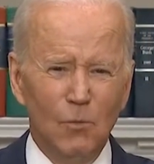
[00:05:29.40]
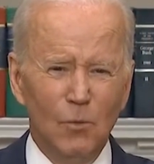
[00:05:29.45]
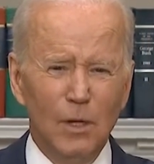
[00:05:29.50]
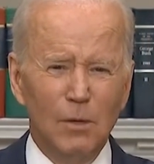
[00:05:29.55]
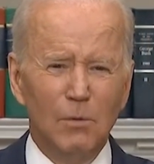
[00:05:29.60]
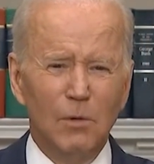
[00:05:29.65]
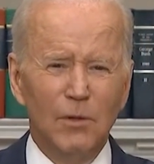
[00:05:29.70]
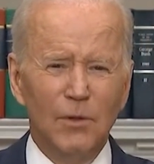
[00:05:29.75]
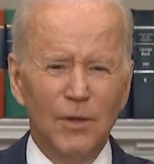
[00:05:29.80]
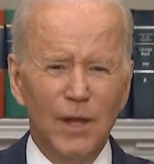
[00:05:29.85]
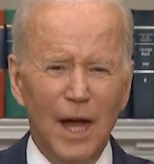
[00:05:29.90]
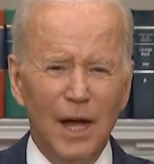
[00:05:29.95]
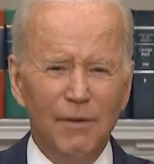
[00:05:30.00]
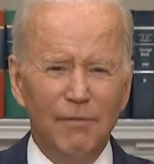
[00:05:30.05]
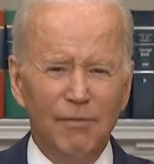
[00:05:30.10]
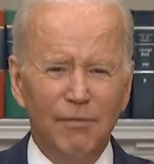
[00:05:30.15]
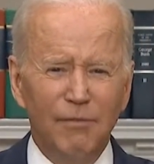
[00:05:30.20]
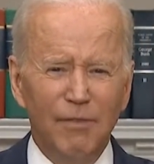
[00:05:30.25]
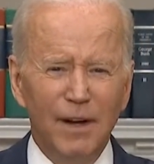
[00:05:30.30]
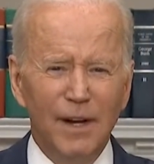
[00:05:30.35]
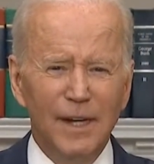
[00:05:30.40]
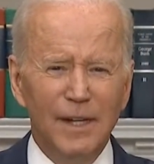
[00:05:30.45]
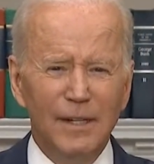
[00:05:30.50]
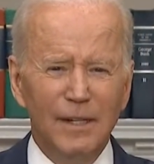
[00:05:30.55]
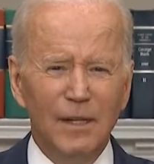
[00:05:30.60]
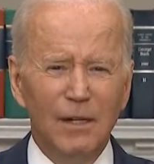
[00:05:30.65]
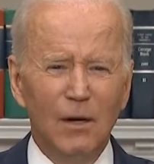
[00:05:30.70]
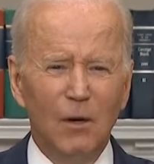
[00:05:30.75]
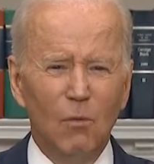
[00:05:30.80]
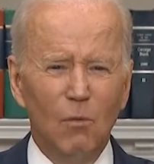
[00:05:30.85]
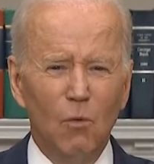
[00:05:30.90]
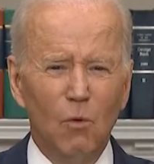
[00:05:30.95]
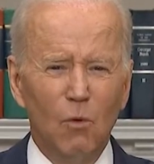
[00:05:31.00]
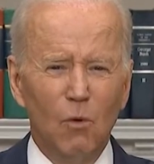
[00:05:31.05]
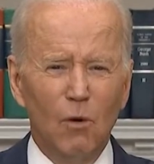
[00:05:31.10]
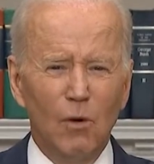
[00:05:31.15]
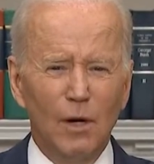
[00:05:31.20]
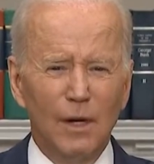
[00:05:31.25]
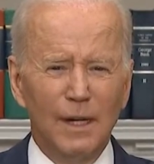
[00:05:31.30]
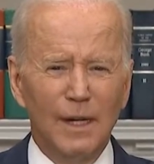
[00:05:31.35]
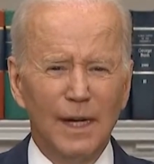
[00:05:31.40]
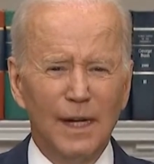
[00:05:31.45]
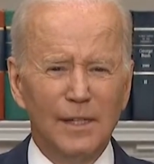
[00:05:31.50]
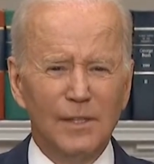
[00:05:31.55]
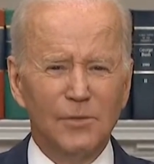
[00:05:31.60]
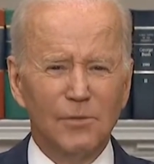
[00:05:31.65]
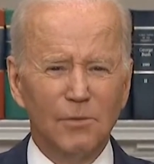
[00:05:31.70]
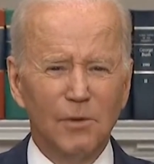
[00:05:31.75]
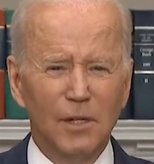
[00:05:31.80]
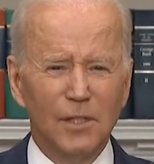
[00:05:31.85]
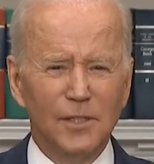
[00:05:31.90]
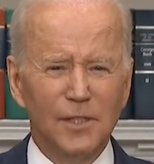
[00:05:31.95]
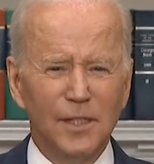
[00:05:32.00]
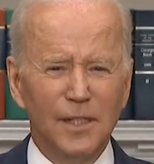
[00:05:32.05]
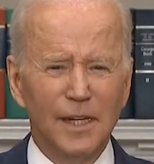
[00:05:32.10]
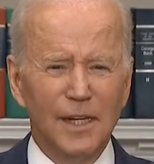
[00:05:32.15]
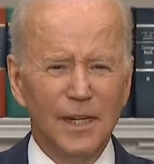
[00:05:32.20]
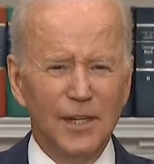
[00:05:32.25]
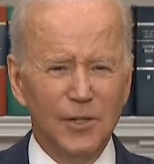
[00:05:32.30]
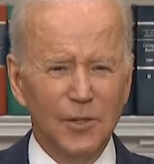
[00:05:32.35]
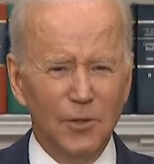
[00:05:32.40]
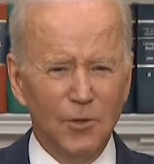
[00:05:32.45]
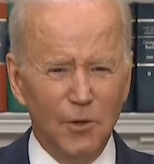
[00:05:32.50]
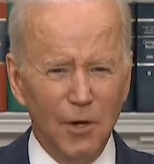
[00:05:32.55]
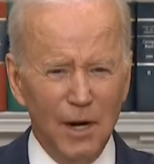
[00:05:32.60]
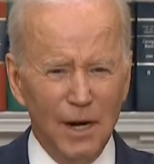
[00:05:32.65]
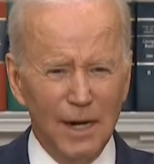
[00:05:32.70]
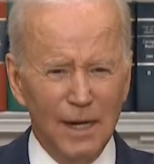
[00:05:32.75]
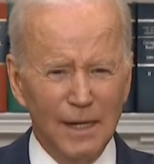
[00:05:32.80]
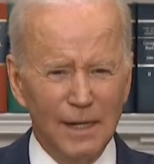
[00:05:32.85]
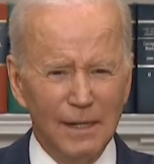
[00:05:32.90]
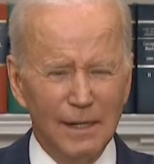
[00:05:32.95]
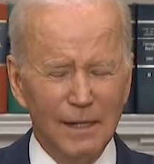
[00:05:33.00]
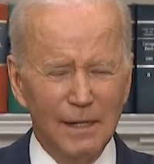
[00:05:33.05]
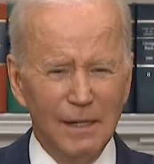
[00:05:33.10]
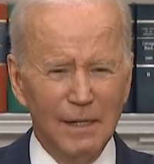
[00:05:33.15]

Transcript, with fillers: We will not fight a war against Russia in Ukraine.